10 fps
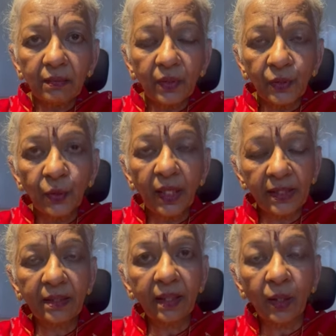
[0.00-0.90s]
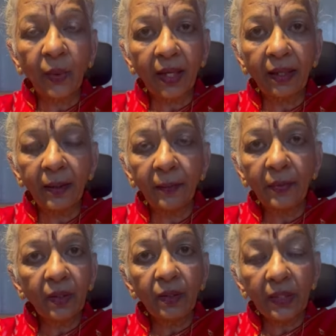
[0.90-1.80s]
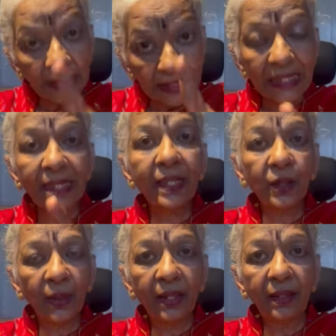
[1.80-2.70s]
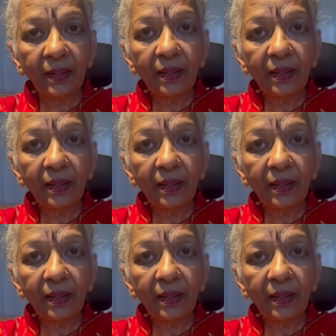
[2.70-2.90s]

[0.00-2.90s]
it is required. It is required.